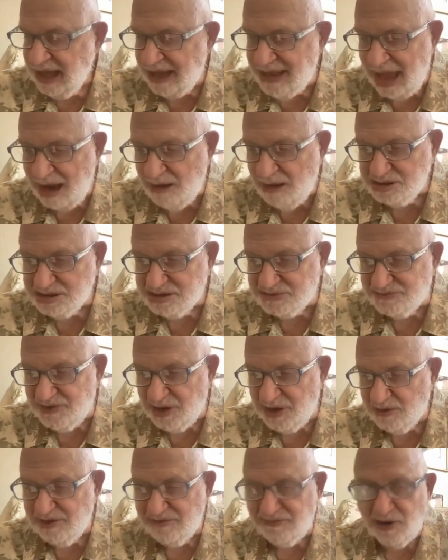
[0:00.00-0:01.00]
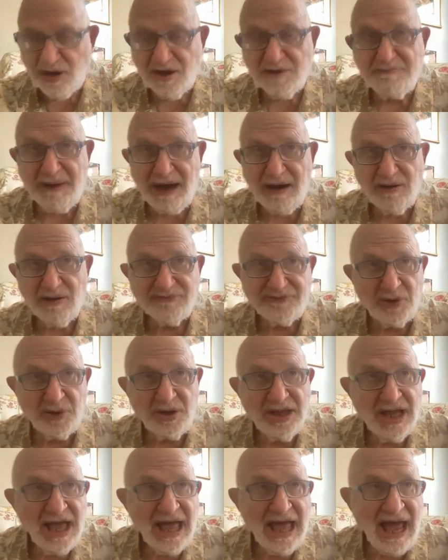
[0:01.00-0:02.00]
And that was very, very
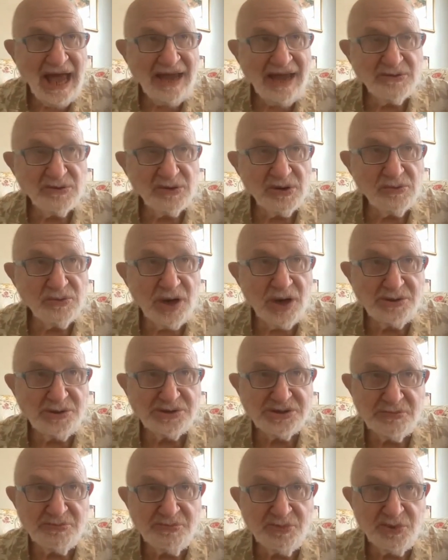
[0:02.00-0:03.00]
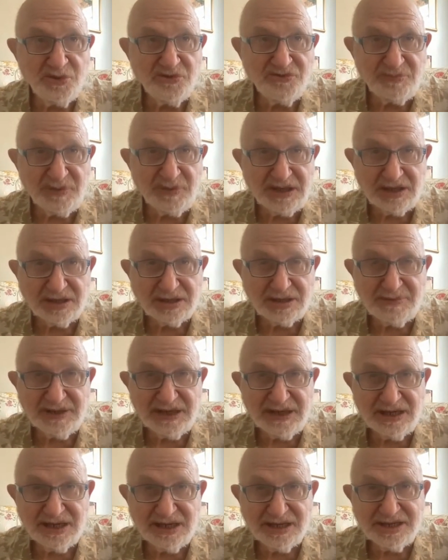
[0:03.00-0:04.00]
powerful. And there arose a movement at the
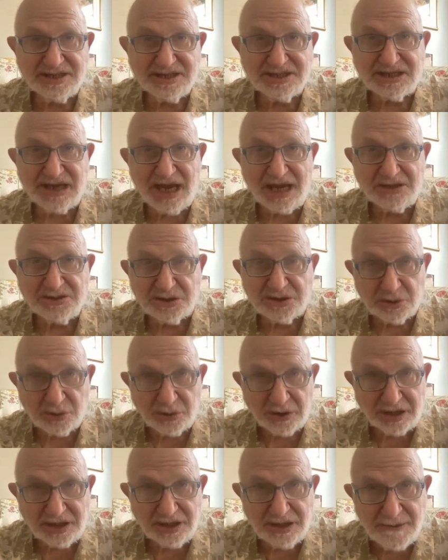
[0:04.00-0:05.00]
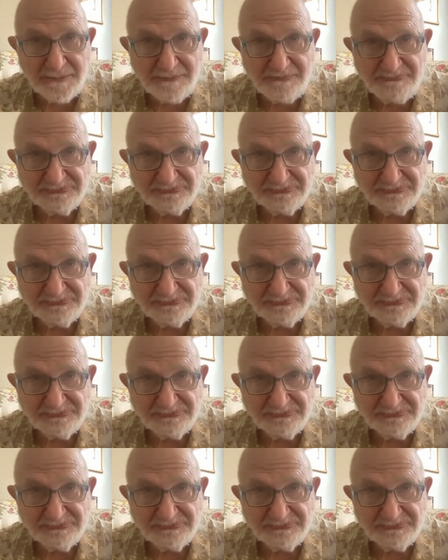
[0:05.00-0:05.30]
beginning of the century,